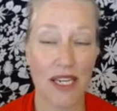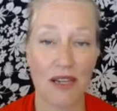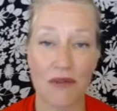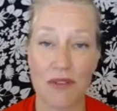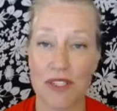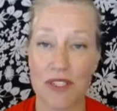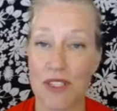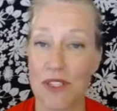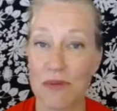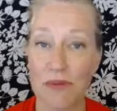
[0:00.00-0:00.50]

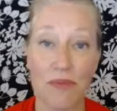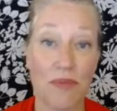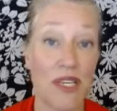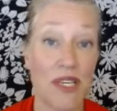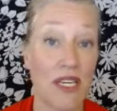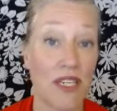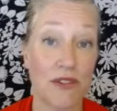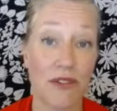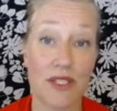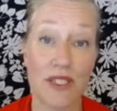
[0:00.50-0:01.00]
Would you
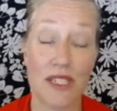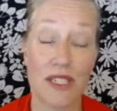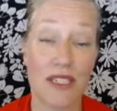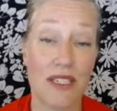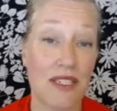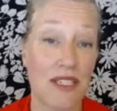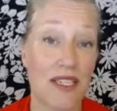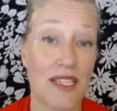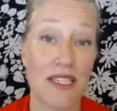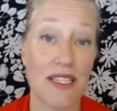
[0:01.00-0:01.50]
be interested in
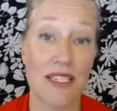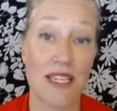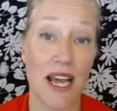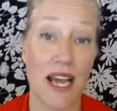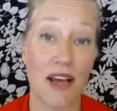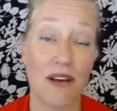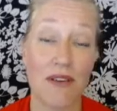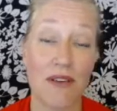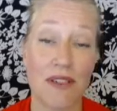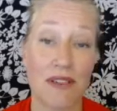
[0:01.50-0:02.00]
sitting
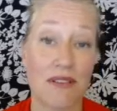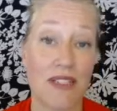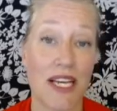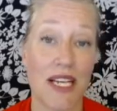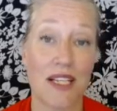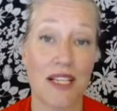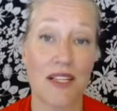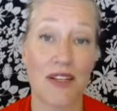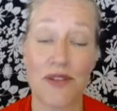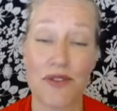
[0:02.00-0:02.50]
down and
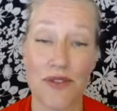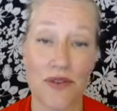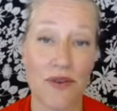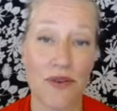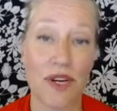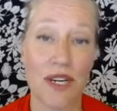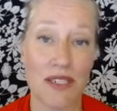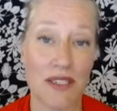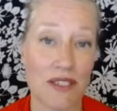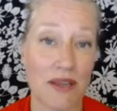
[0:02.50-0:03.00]
telling your
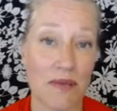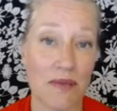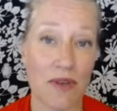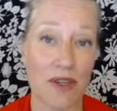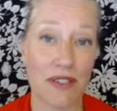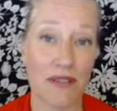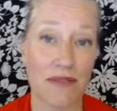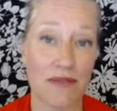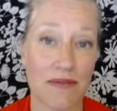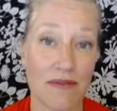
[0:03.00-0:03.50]
story to someone?